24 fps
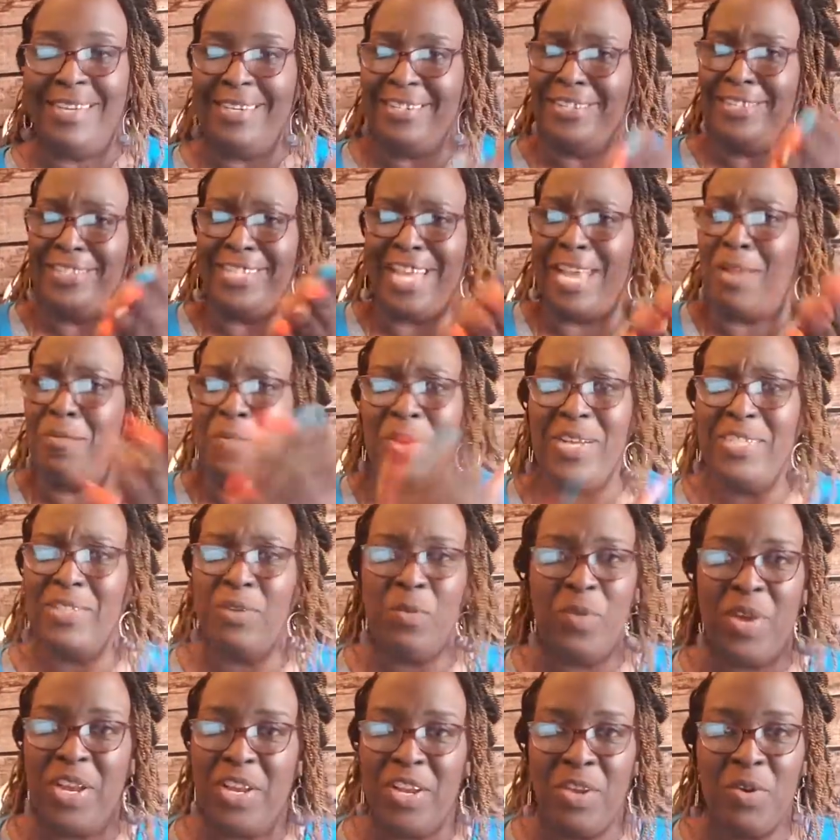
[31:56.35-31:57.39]
Same
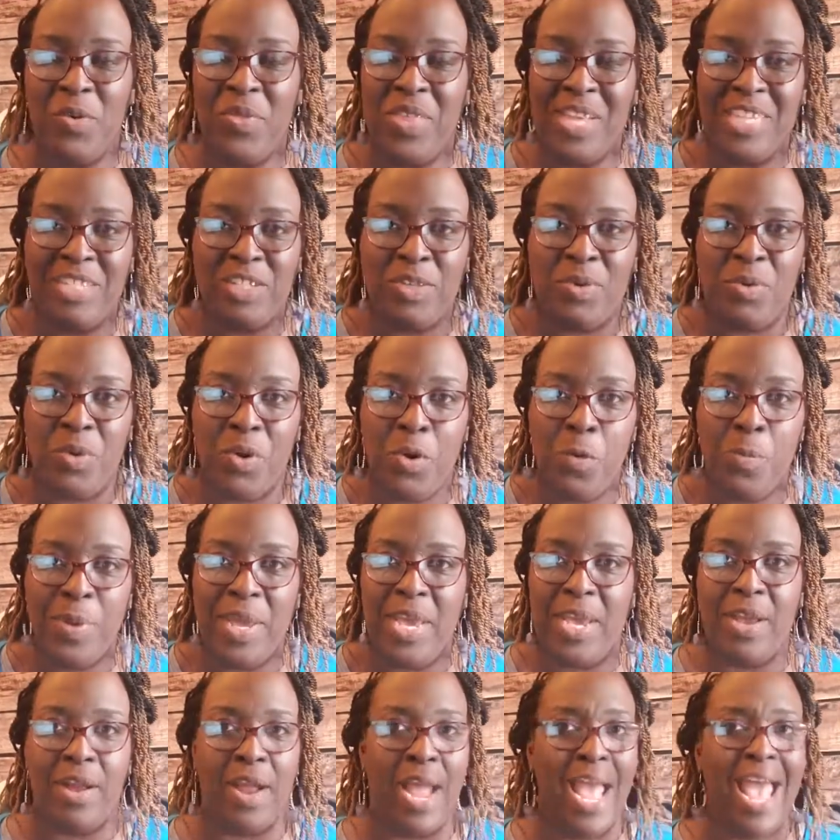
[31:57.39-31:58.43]
reason we do this group
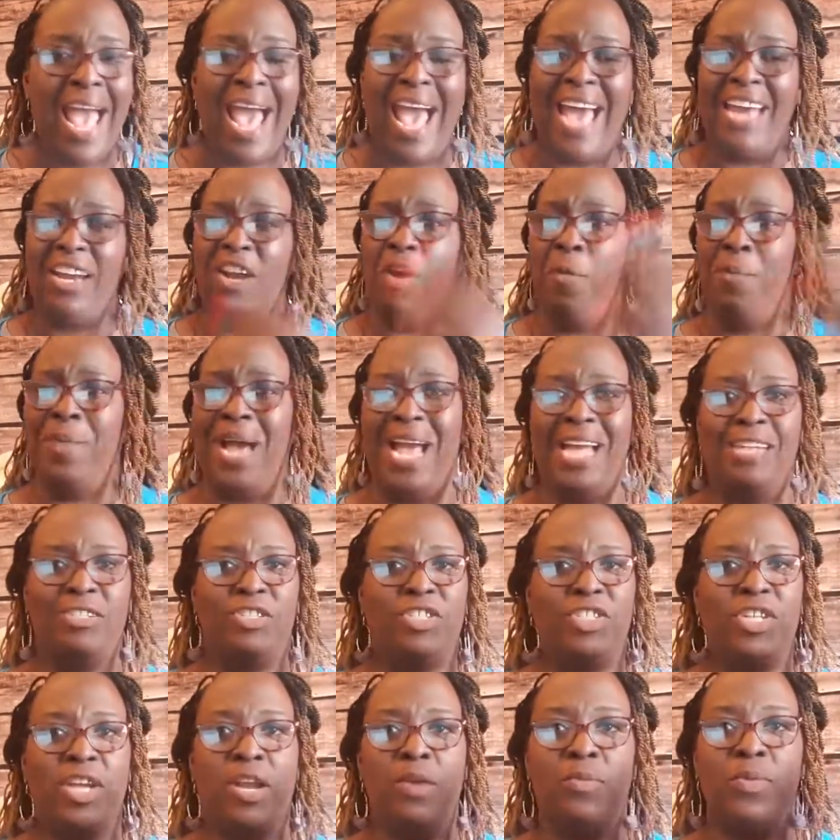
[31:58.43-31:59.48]
here. I don't mind
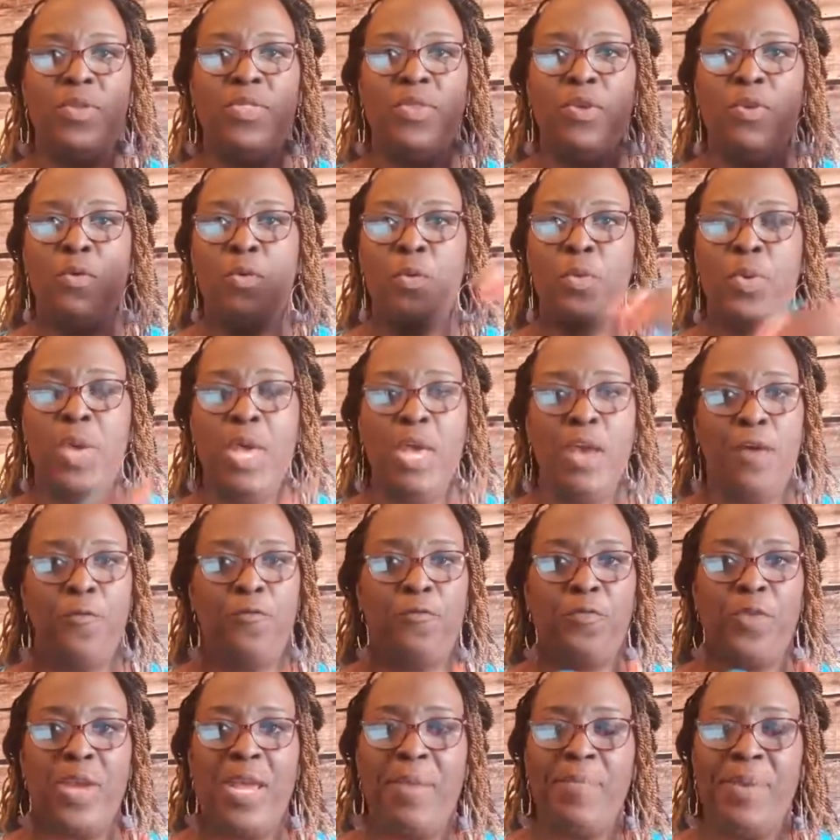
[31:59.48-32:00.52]
sharing with you
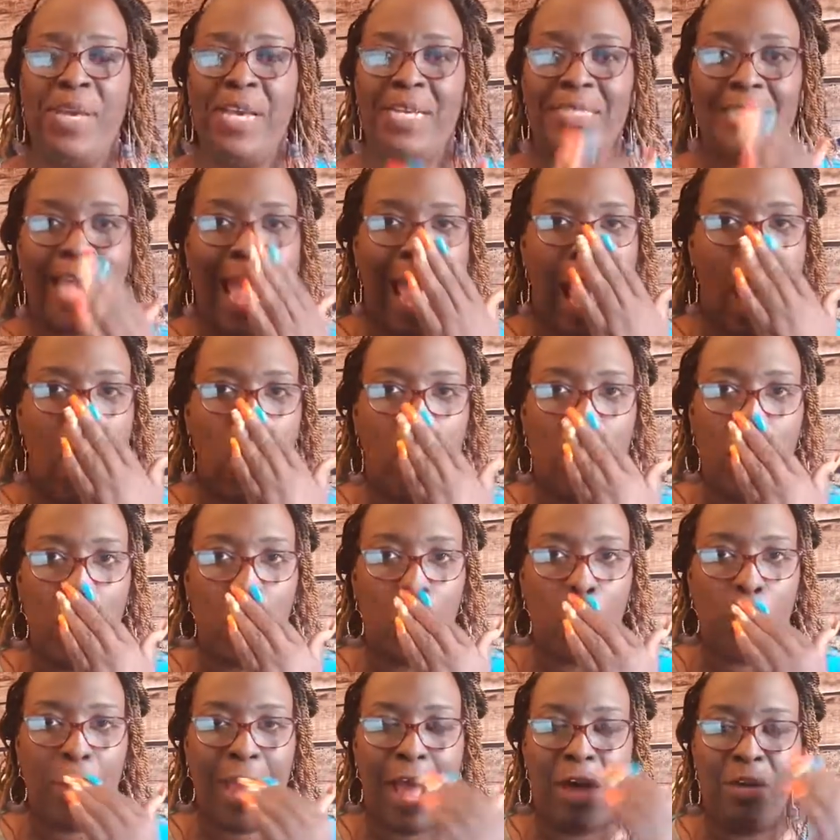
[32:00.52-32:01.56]
free because I
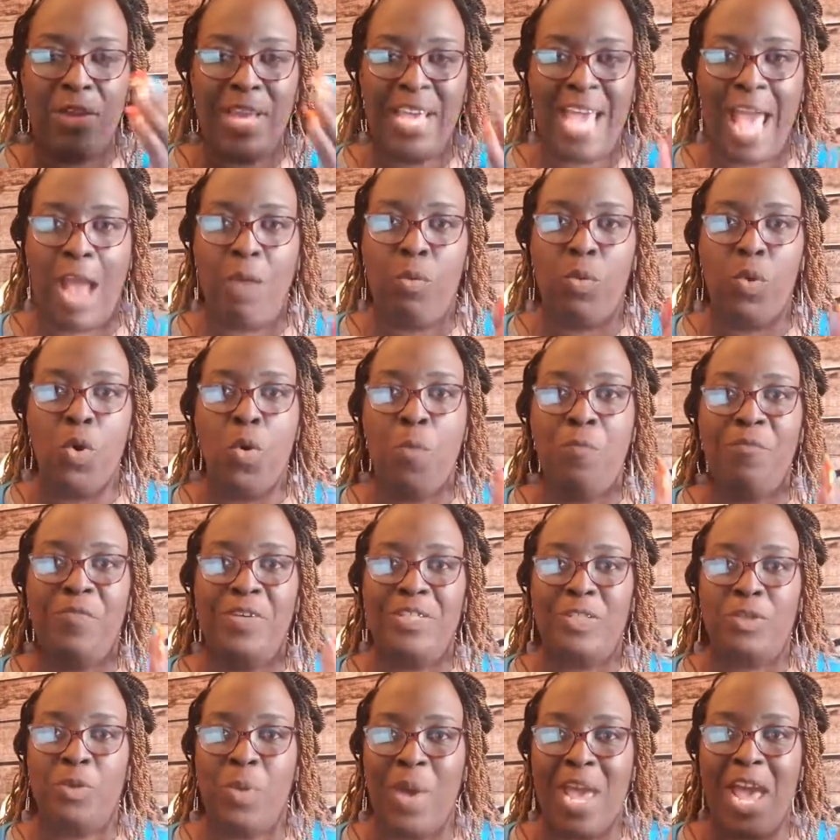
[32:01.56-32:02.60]
only only got room
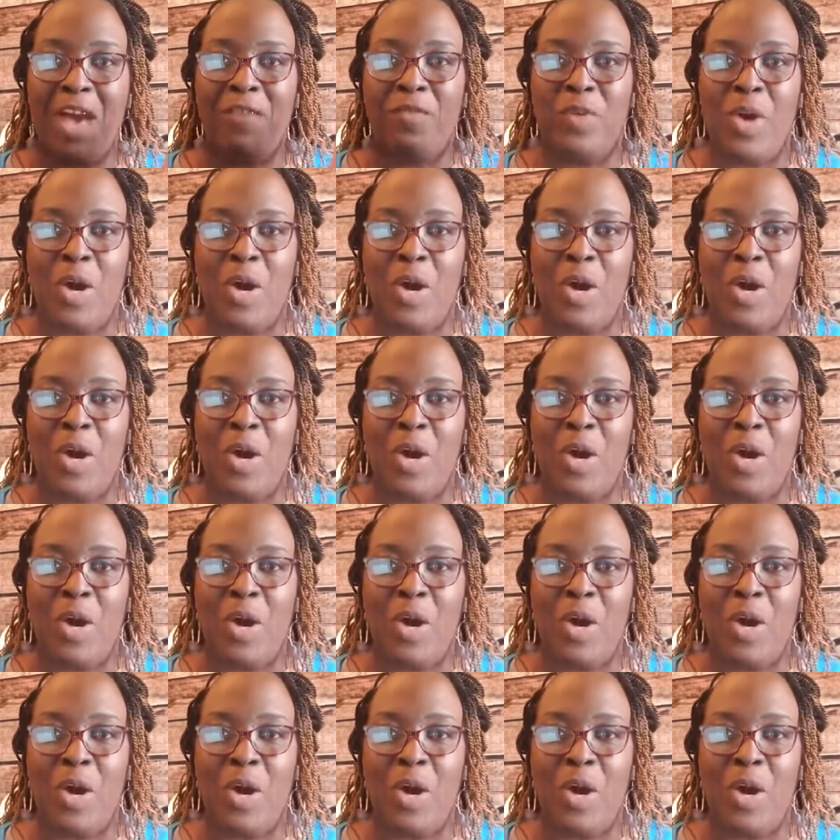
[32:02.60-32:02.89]
for 12